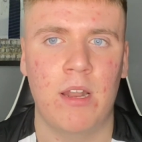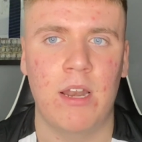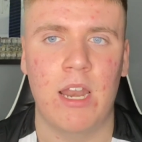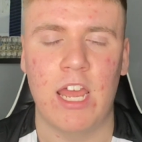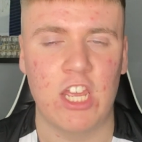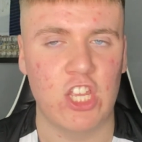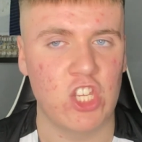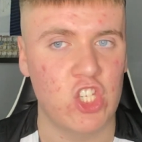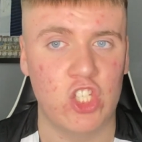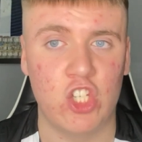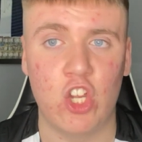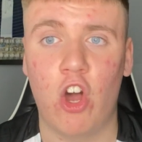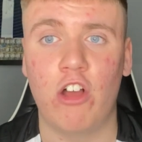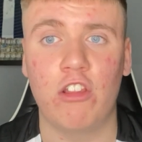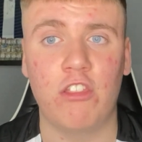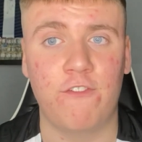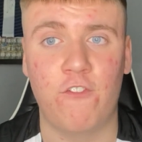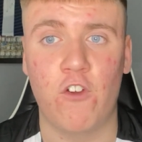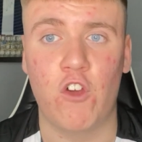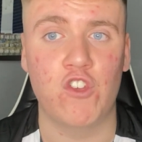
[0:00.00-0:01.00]
Like, he
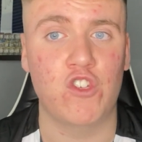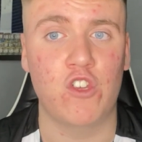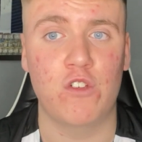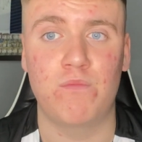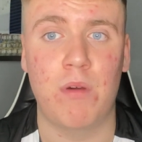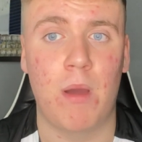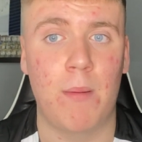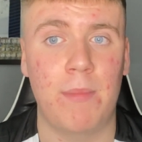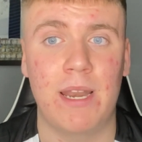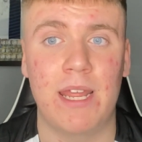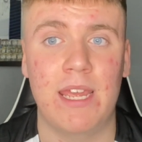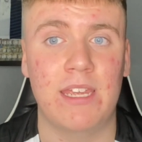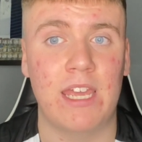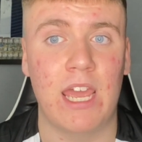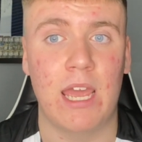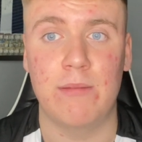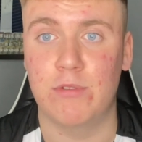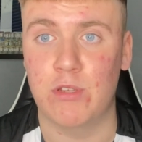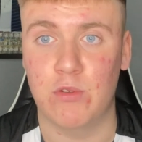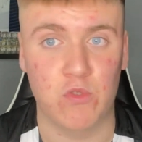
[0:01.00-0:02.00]
started the first two Premier League
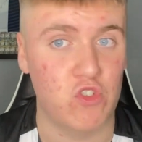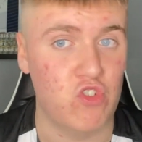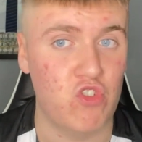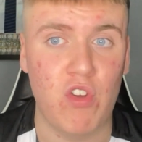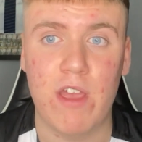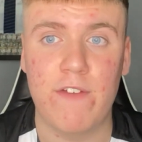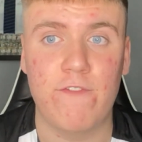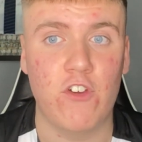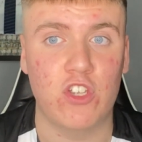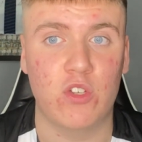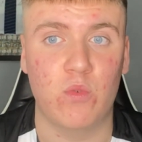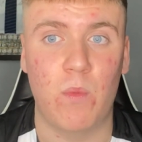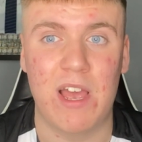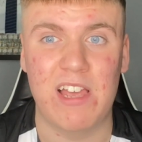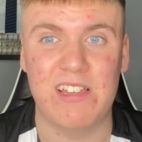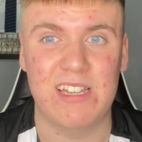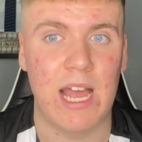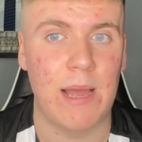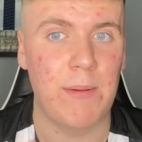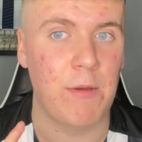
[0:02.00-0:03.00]
games. He was great versus
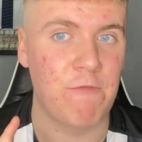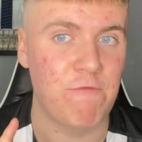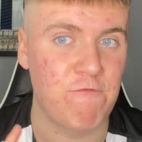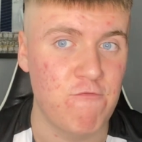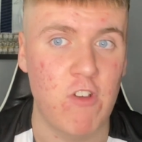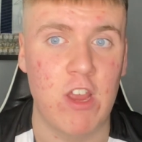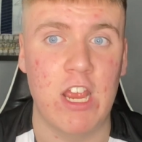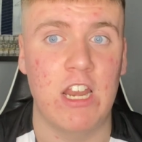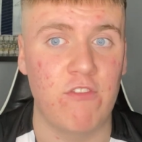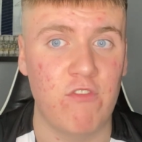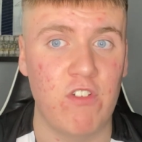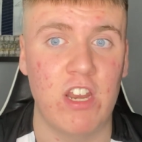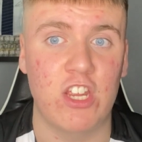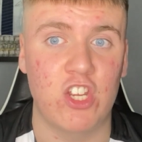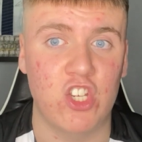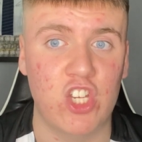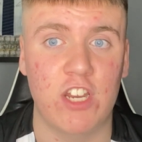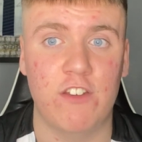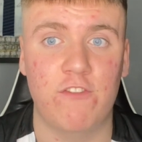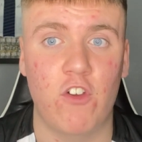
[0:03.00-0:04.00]
West Ham and really, really
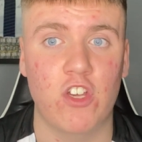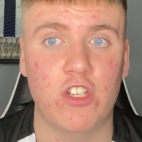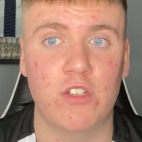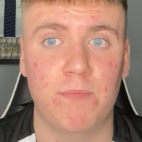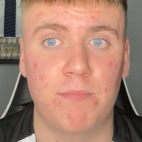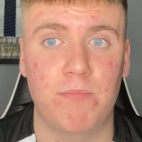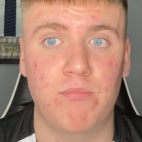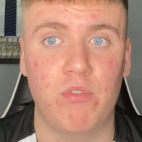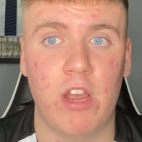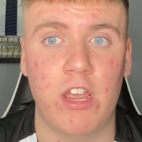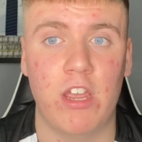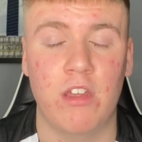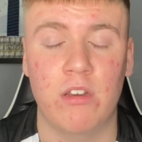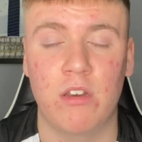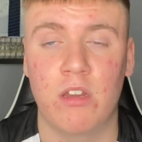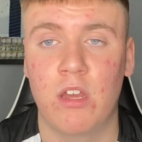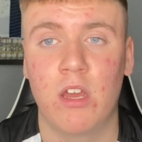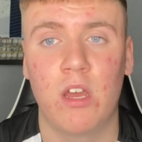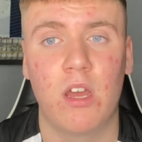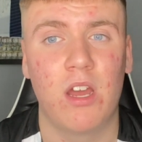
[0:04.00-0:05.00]
shit versus
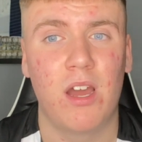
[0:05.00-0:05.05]
Brighton.